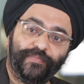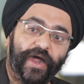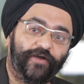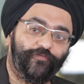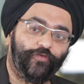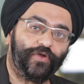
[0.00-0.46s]

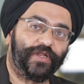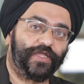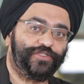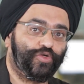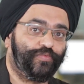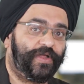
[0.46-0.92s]
smartphone
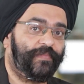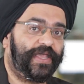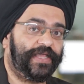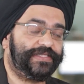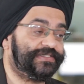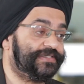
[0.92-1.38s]
consumer
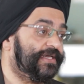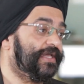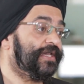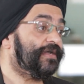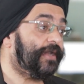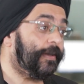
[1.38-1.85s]
base
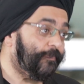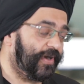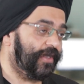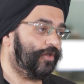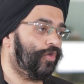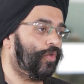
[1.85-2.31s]

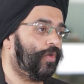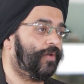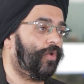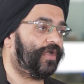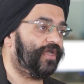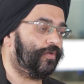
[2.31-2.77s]
tripled over
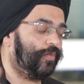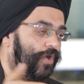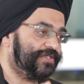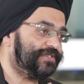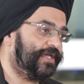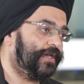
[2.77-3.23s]
what it
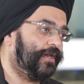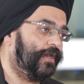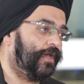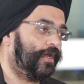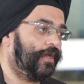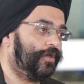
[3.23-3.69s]
was in
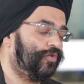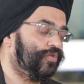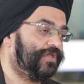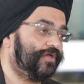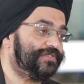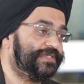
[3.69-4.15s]

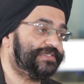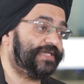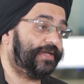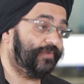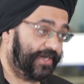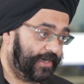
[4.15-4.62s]

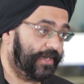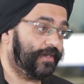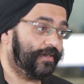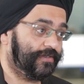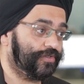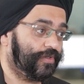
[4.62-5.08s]

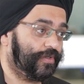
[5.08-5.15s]
2017. So